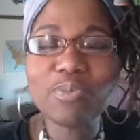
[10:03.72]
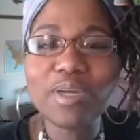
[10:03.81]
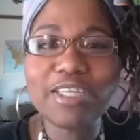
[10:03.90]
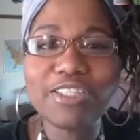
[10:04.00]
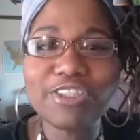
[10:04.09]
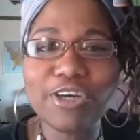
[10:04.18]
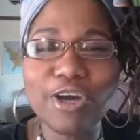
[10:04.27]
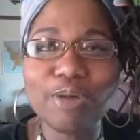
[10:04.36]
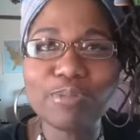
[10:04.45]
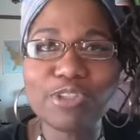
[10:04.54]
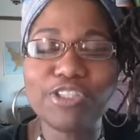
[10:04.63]
did your homeschool,
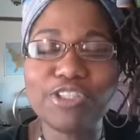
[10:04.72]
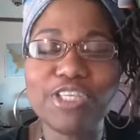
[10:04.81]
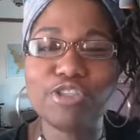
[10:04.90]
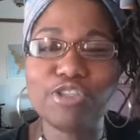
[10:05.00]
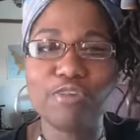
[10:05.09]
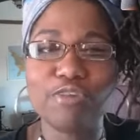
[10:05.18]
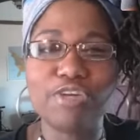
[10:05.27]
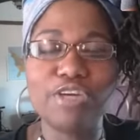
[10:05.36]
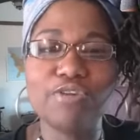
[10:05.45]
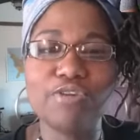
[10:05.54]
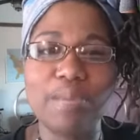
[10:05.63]
you said you try to
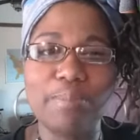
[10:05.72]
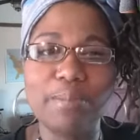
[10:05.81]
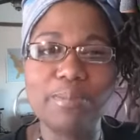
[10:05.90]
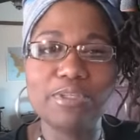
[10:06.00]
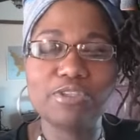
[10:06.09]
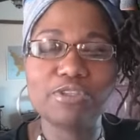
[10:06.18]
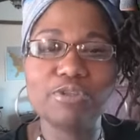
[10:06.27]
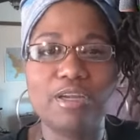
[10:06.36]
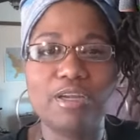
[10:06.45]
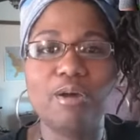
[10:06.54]
recreate public school at home.